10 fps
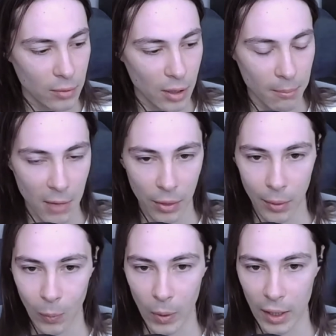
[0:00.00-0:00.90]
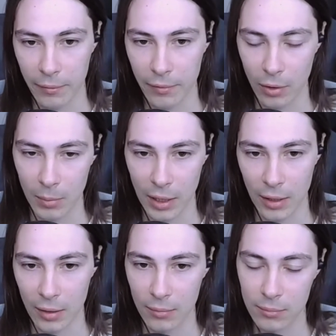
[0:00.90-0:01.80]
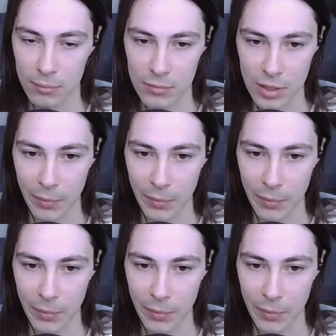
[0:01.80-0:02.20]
a month away from something